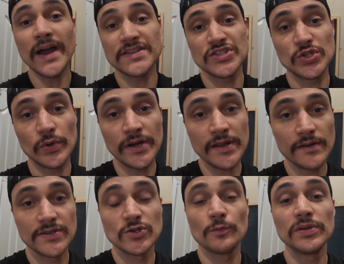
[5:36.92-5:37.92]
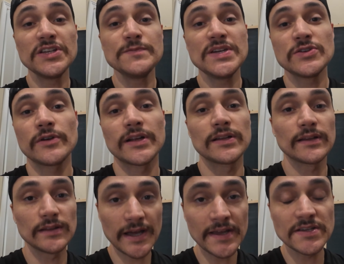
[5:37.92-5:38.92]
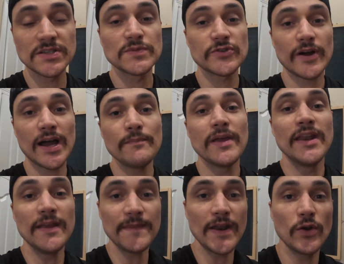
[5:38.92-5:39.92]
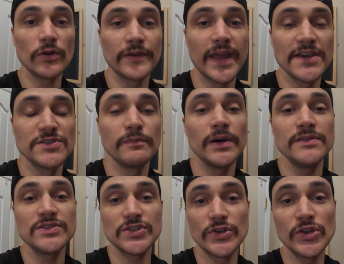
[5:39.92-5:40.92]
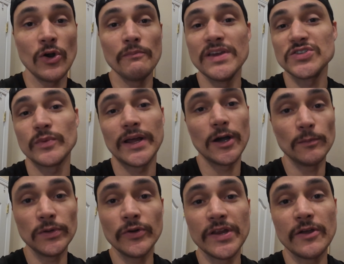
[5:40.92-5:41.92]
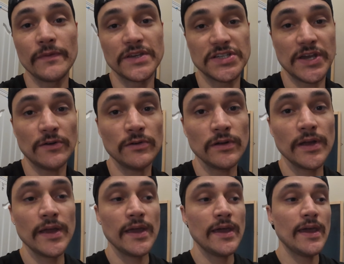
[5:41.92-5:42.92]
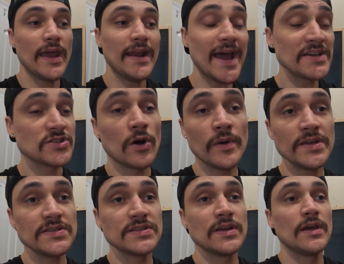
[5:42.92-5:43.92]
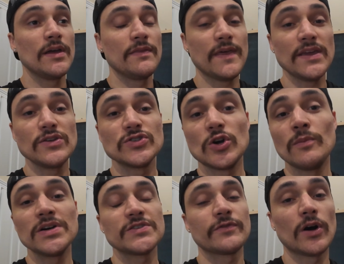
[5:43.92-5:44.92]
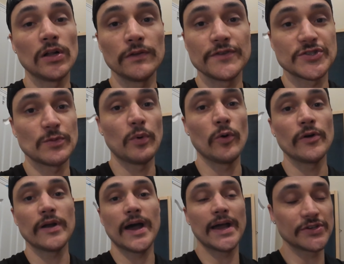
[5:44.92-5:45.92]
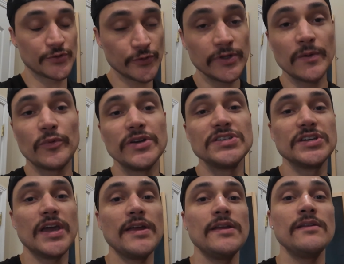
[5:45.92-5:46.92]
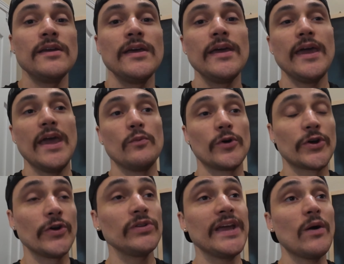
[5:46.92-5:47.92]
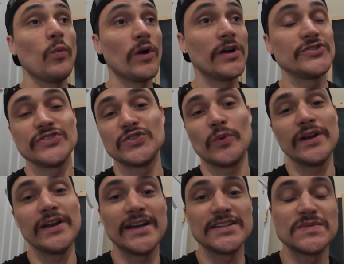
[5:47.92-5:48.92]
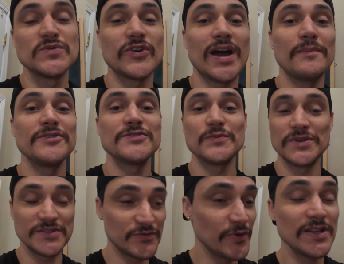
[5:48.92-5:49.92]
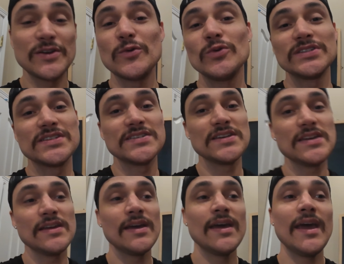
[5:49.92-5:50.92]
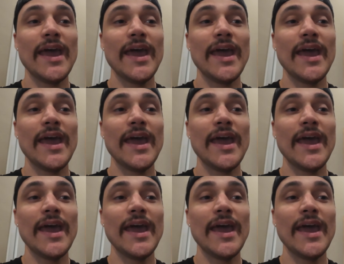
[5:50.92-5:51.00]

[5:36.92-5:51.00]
you guys enjoyed it, so please be sure to click like, subscribe, and hit that notification button so you don't miss when I upload here on the channel. And as always, thank you so much for all of your support. I truly appreciate it. And we're currently at 129 subscribers, which is really cool to see.